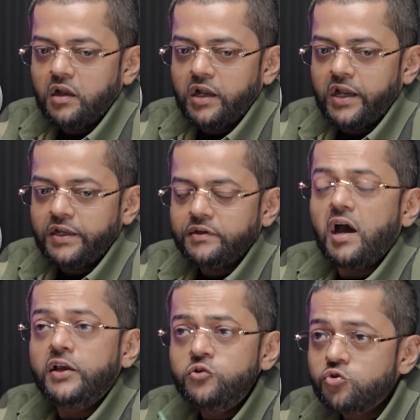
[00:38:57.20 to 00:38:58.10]
And I
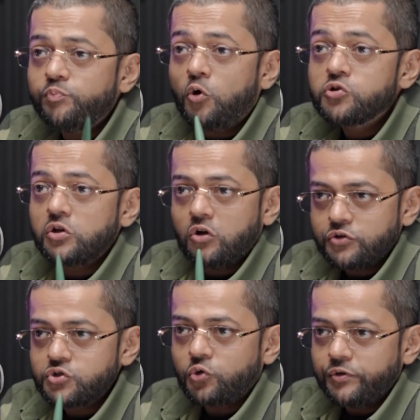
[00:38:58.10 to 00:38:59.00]
used to post a lot of
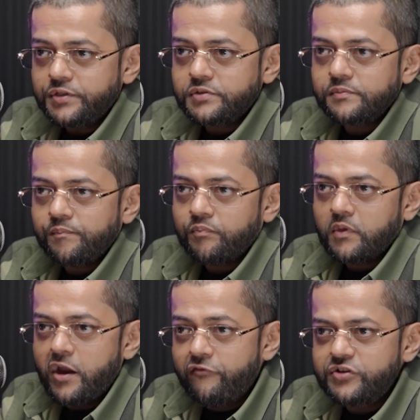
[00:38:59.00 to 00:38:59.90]
stories
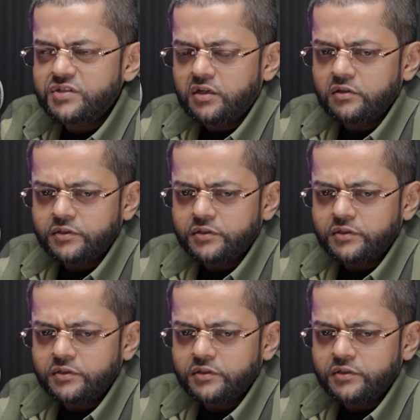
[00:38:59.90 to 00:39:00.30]
every single